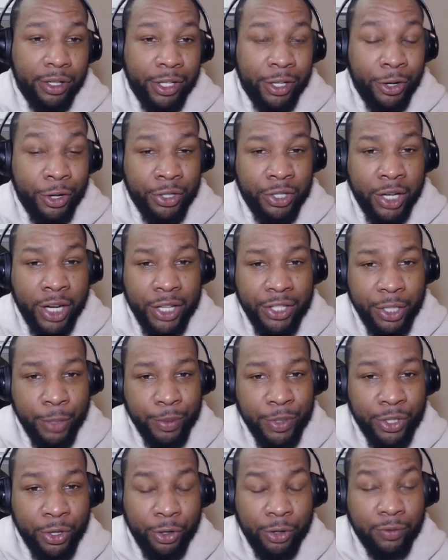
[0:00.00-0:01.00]
And on today's
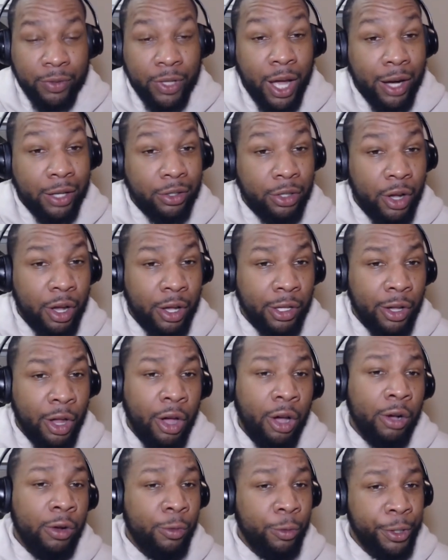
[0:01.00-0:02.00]
episode of Locked On
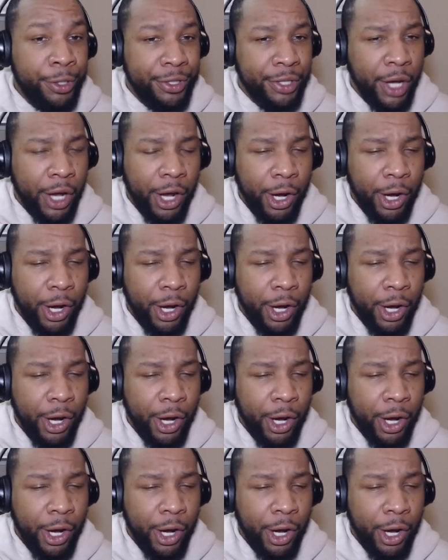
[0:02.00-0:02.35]
Longhorns,